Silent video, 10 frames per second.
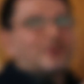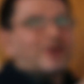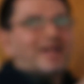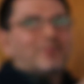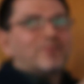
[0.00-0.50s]

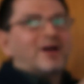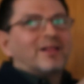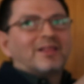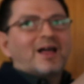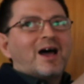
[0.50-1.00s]
create a
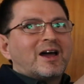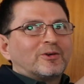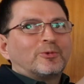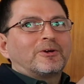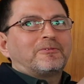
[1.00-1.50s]
lot
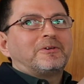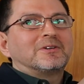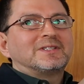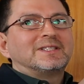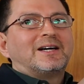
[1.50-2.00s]
of work for
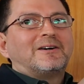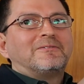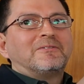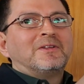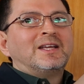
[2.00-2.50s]

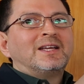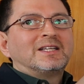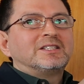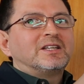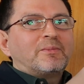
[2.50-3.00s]
yourself,
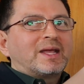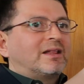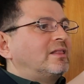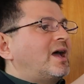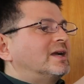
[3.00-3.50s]
because you're gonna make
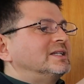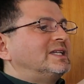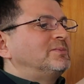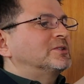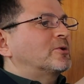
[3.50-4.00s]
a lot of
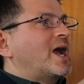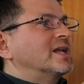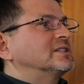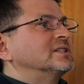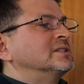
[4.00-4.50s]
deep
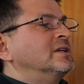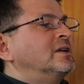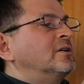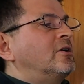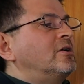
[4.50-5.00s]
scratches.
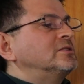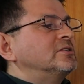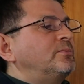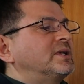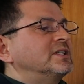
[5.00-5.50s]

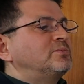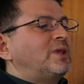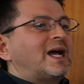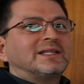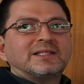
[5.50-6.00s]
Also, because
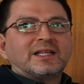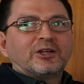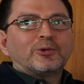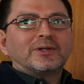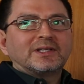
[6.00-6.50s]
plastic
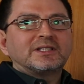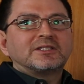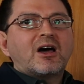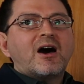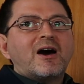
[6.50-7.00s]
and acrylic
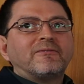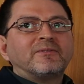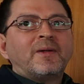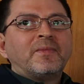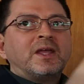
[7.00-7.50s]

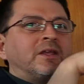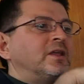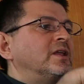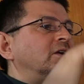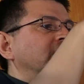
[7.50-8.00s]
soft,
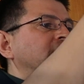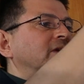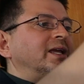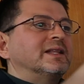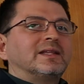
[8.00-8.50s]
you're
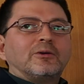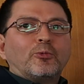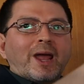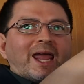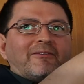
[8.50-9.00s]
gonna get the
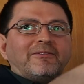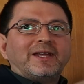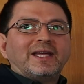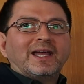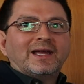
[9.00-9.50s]

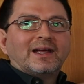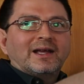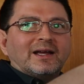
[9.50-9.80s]
wavy,